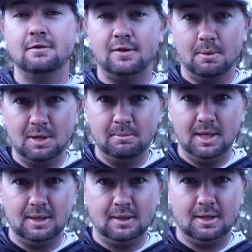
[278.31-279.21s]
found me a
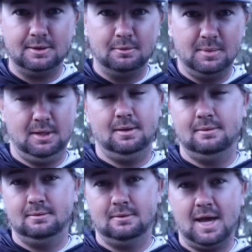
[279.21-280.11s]
big and locked on bed.
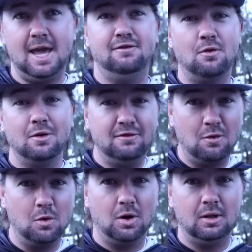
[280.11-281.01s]

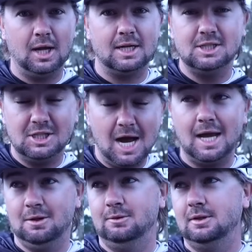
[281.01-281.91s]
844, like a
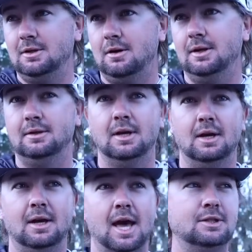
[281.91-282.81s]
giant one. Caught it.
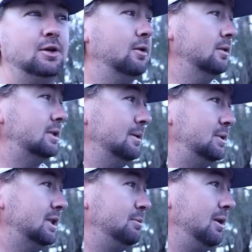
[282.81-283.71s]
I actually caught on the
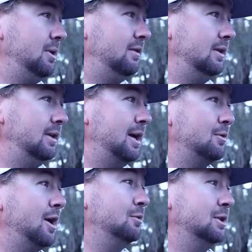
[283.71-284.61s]
7.6 medium heavy, and that
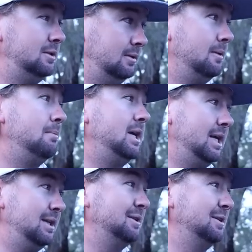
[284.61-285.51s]
rod was
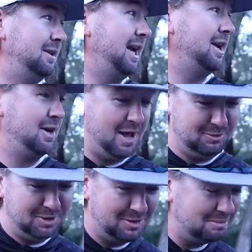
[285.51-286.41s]
bent. Like he
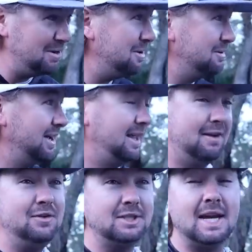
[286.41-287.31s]
was under the boat.
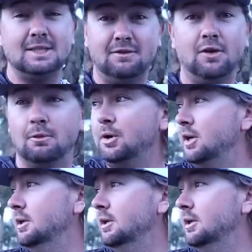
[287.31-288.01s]
That fish actually fought pretty